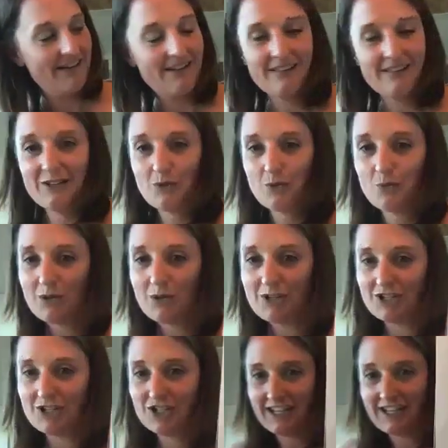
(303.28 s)
little
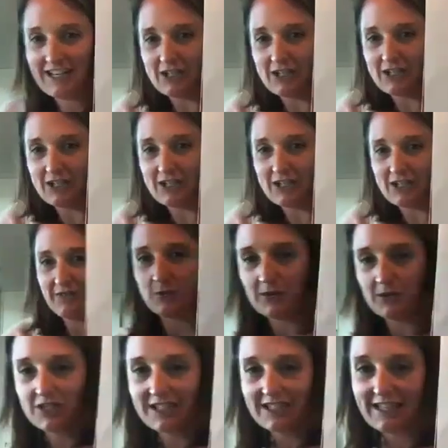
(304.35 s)
worksheet. Can you find a
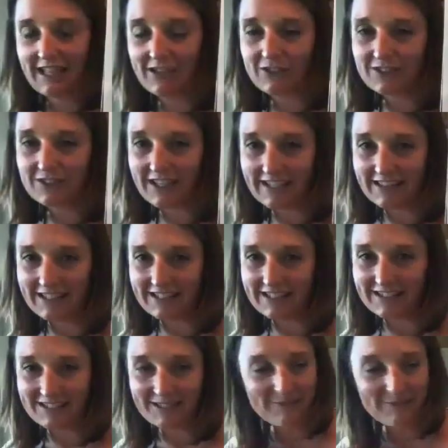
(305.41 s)
worksheet that looks like this?